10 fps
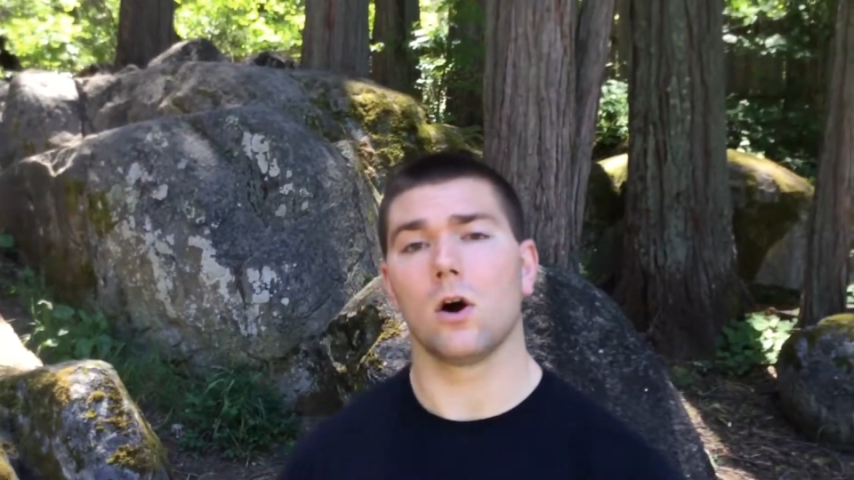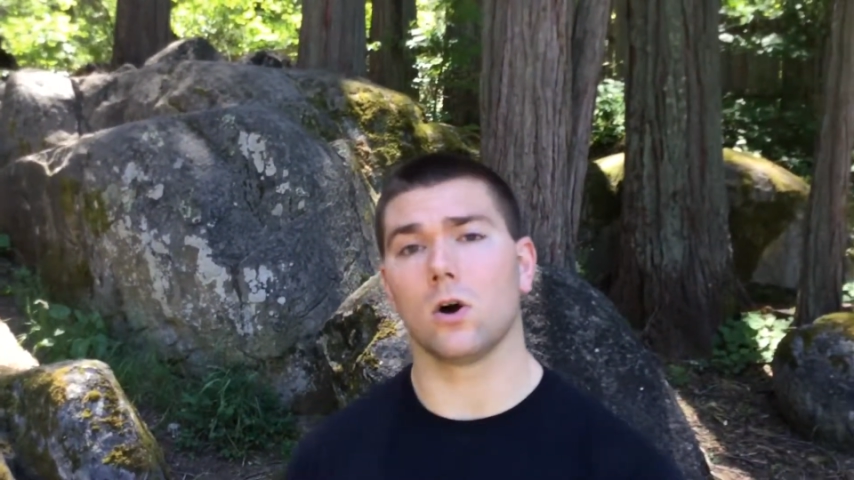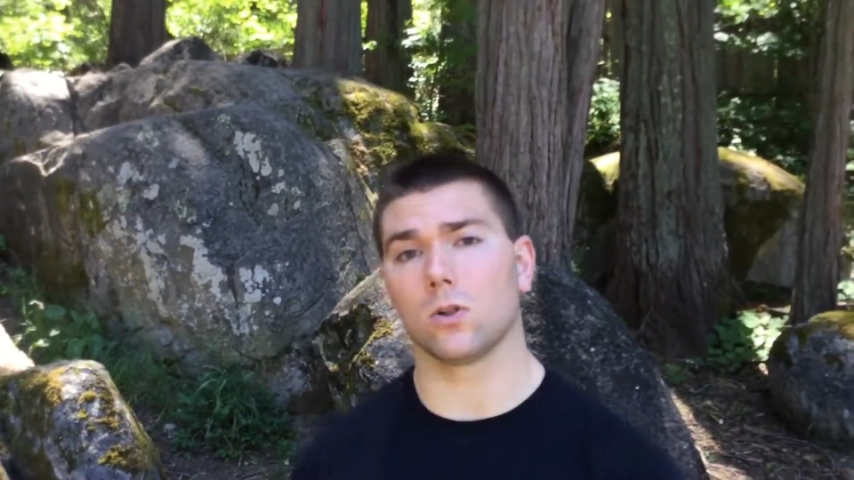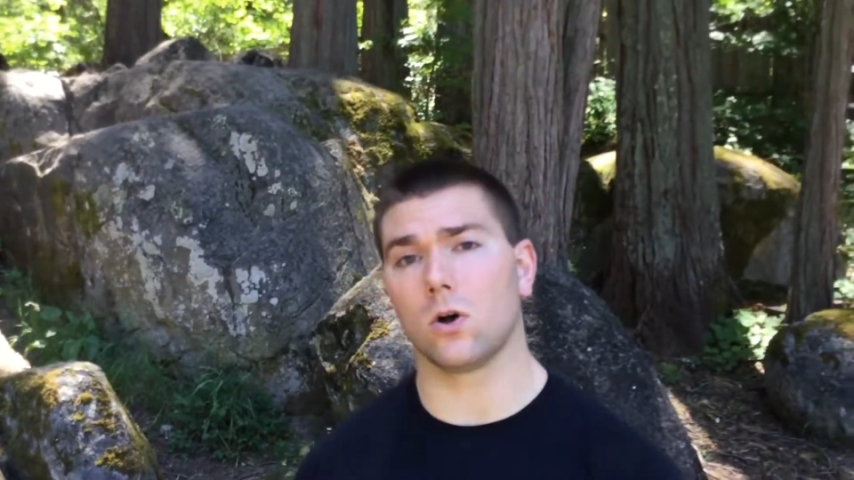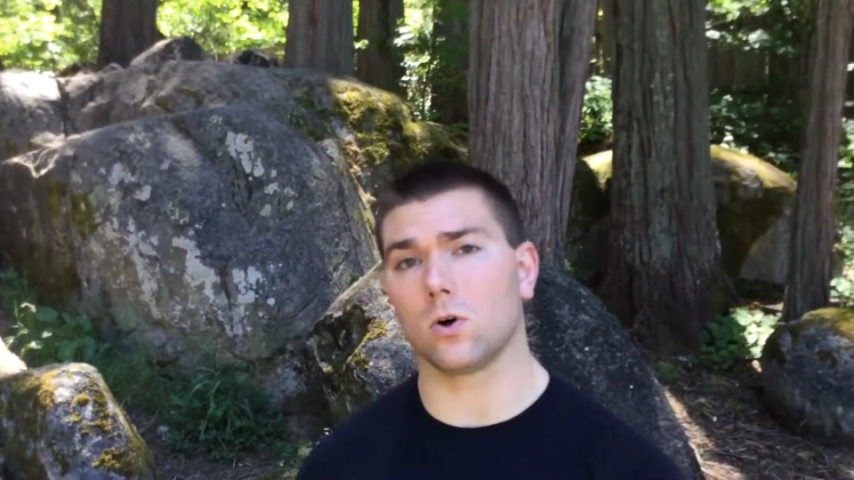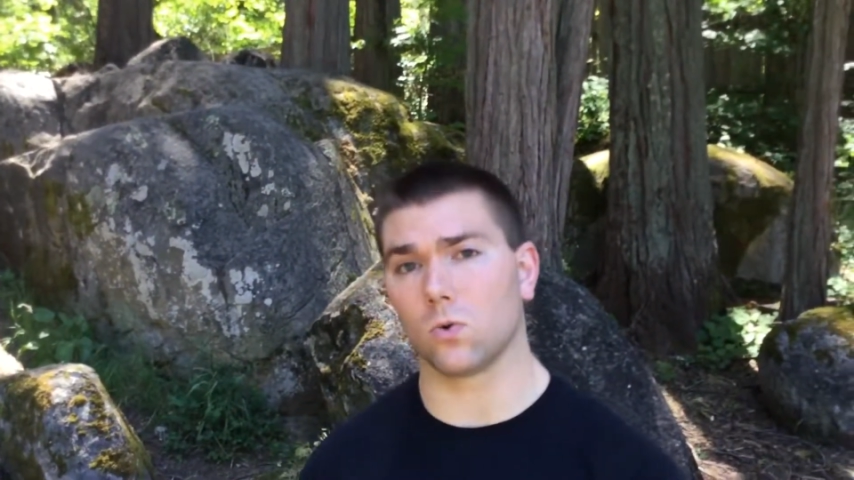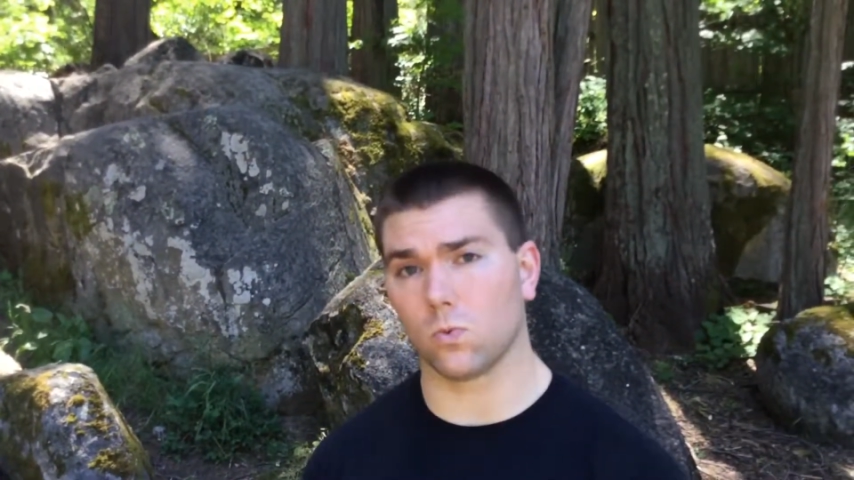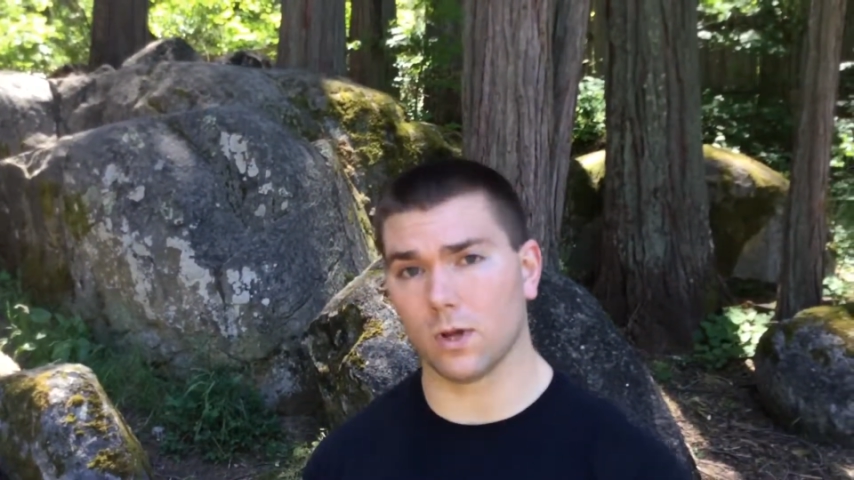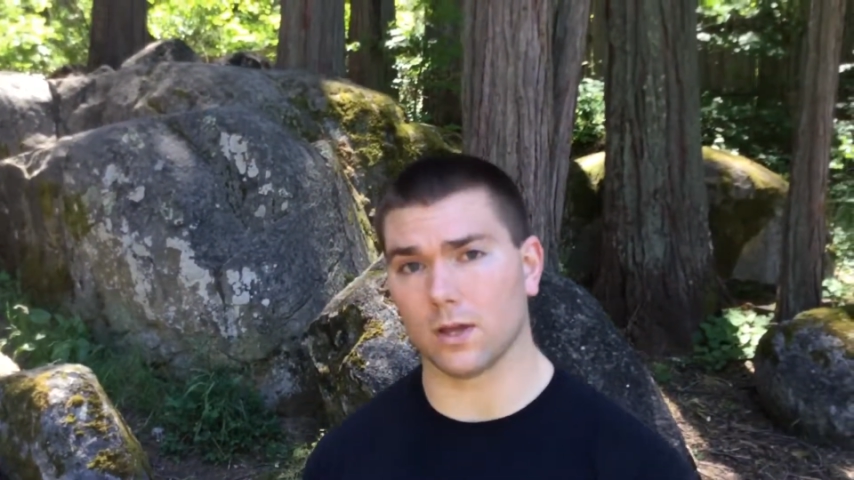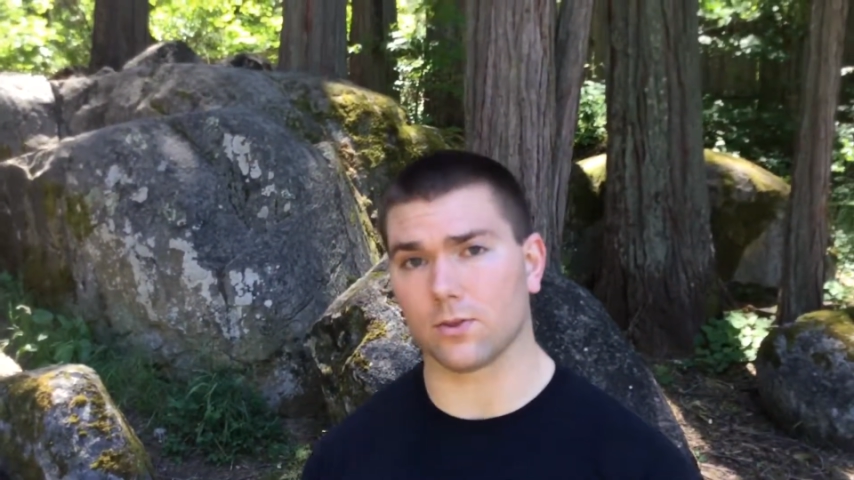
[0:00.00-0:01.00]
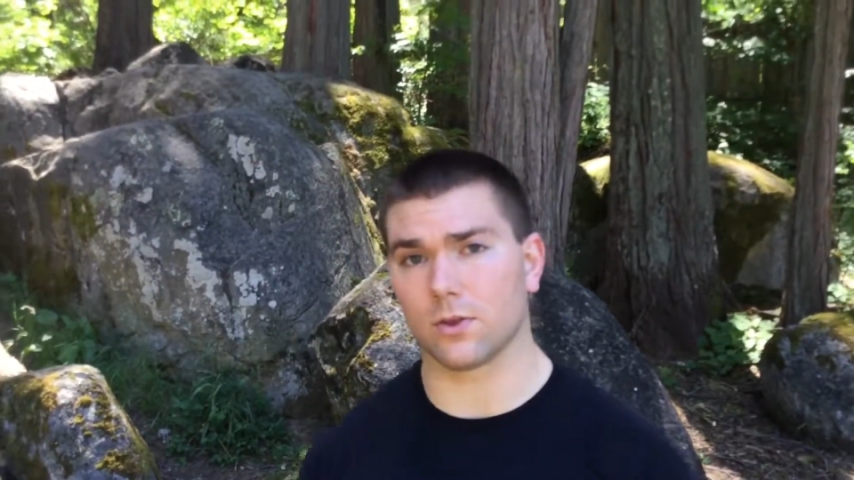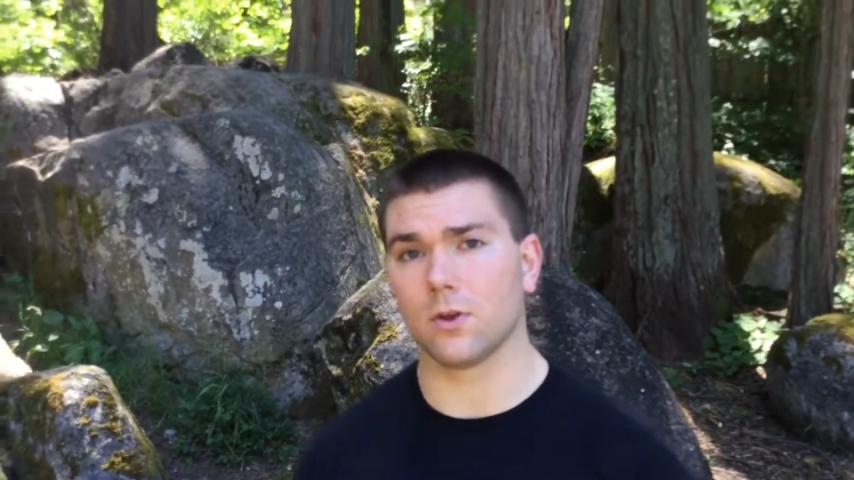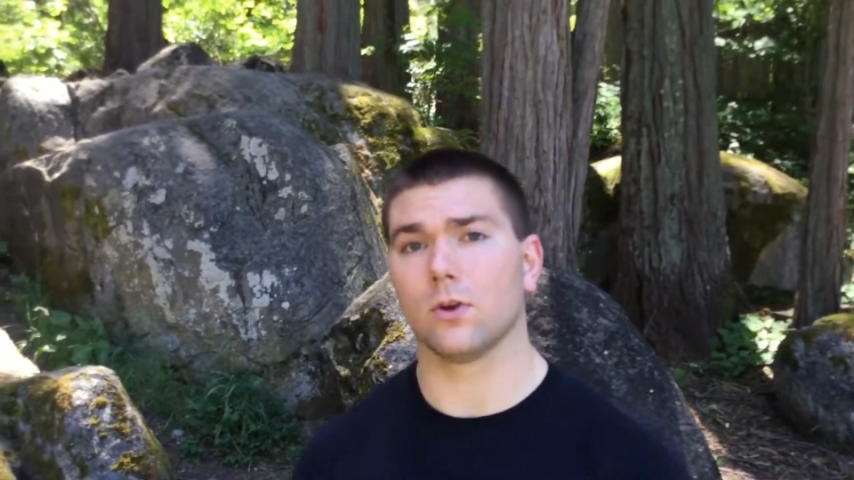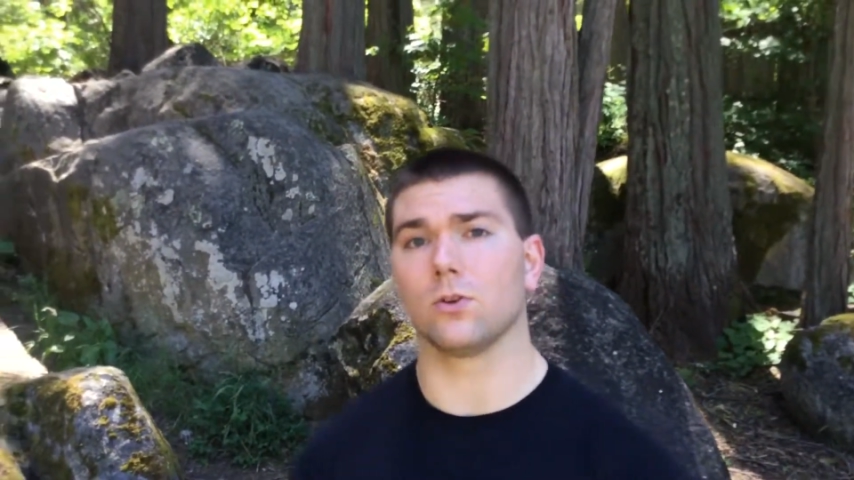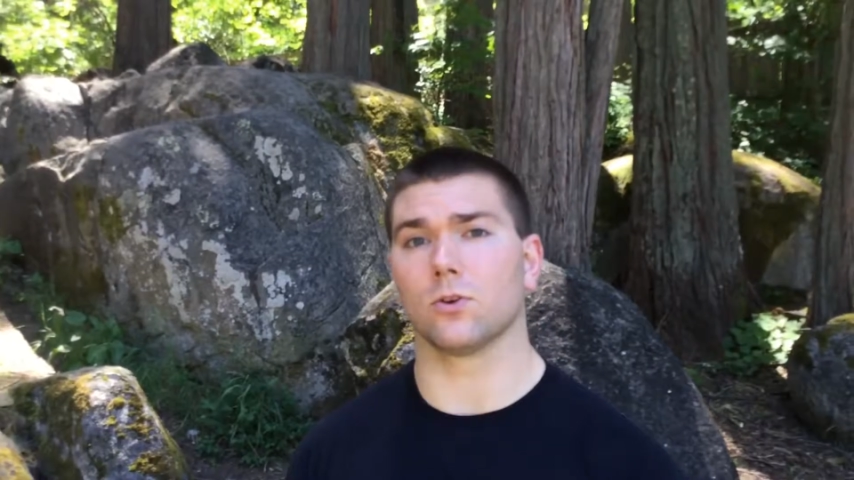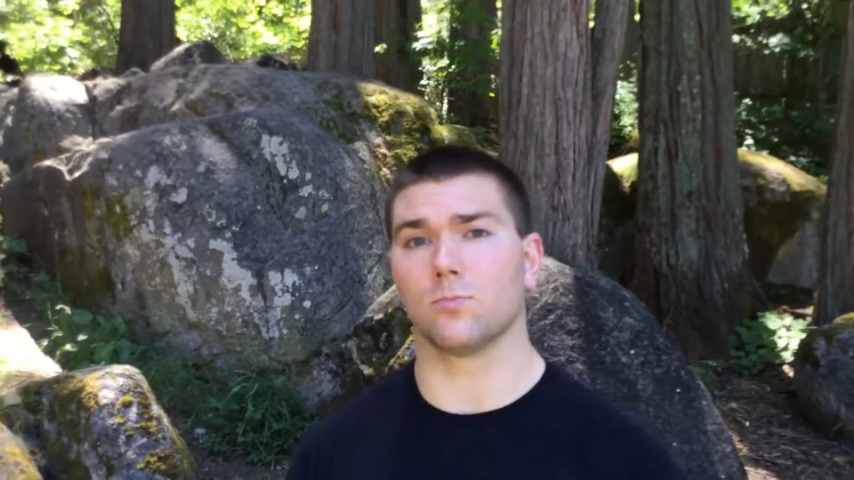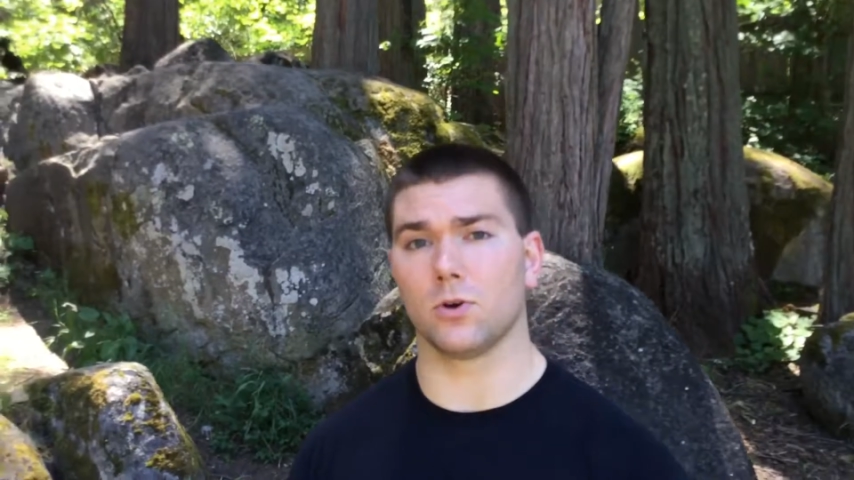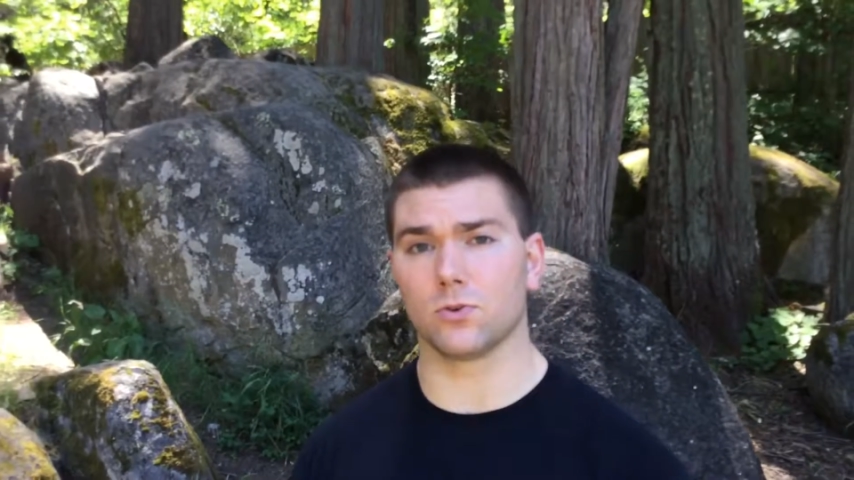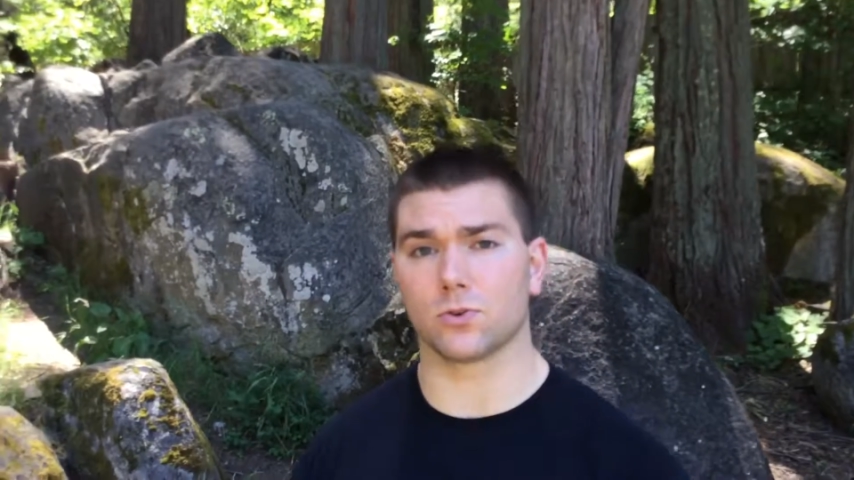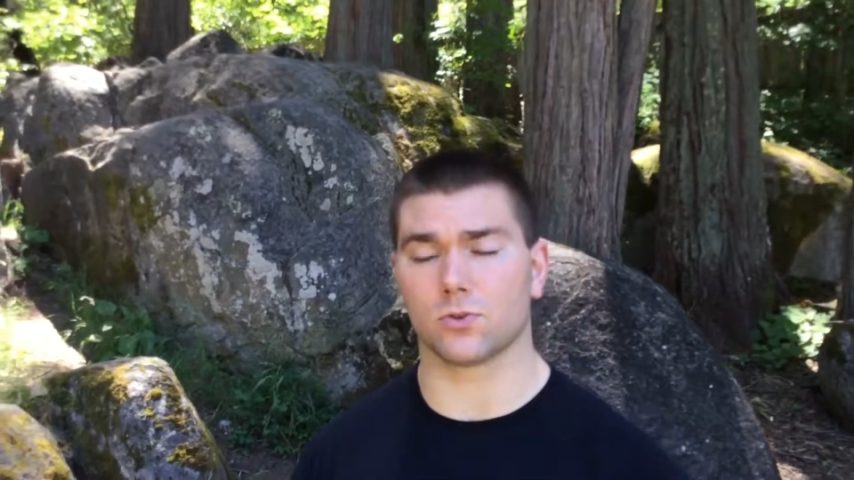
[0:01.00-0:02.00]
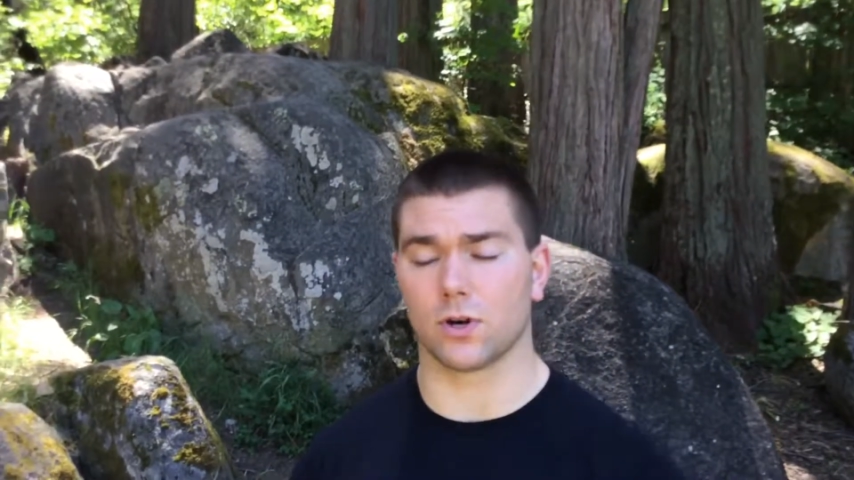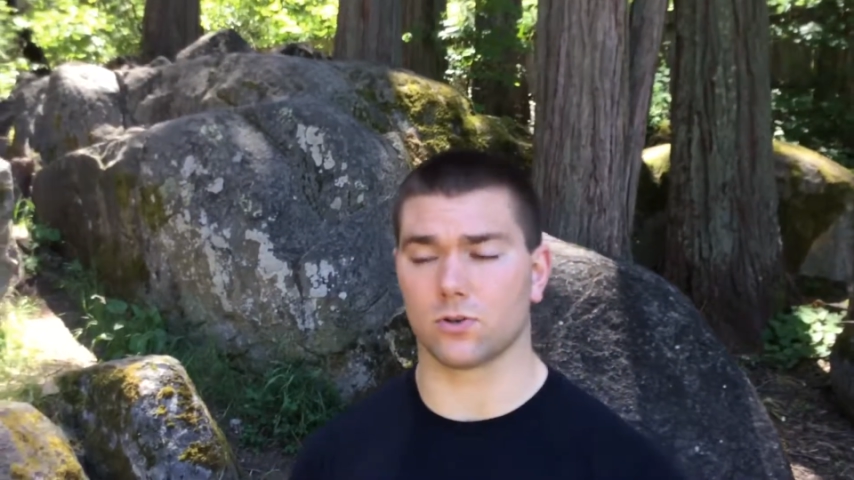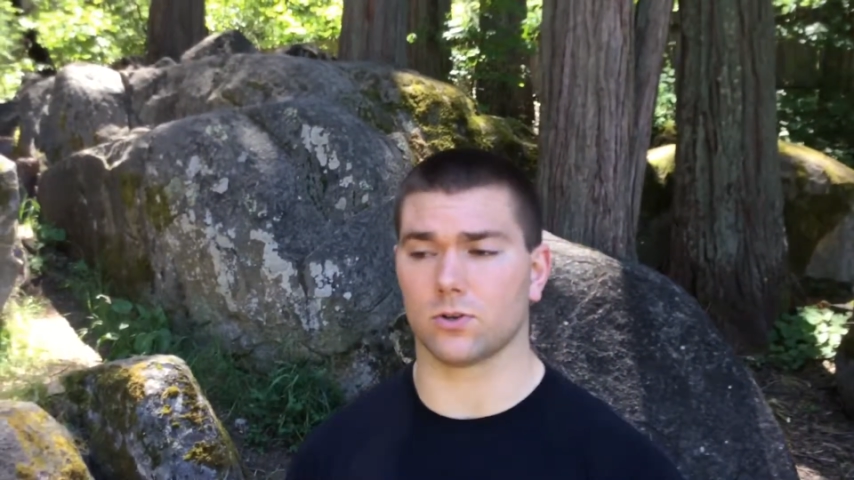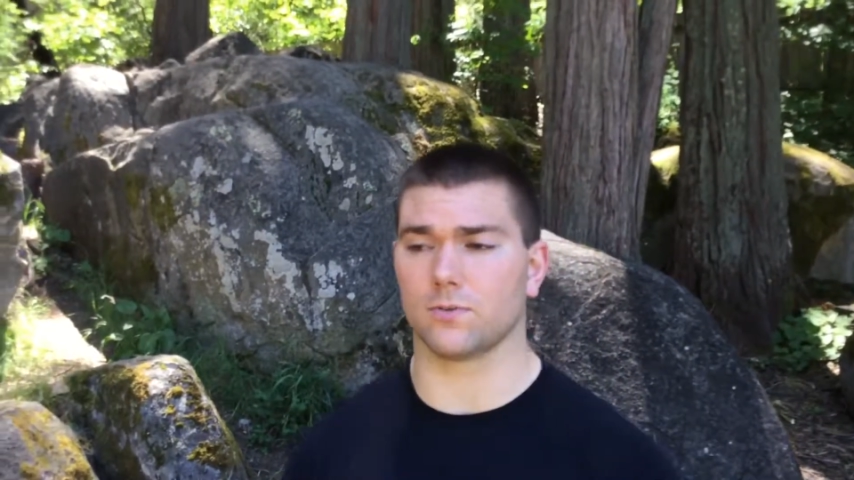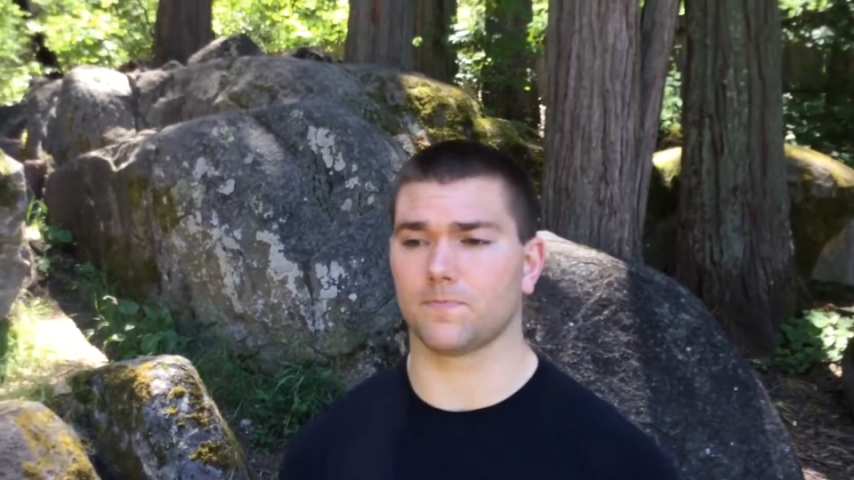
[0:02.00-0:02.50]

along with your bone structure.